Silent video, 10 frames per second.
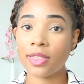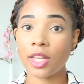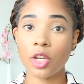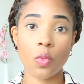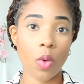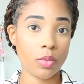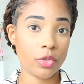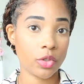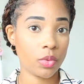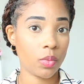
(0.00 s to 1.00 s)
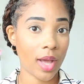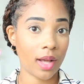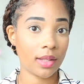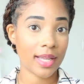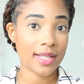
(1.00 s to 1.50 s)
then you won't do
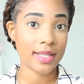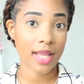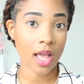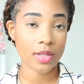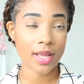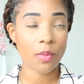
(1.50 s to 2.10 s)
well in sales.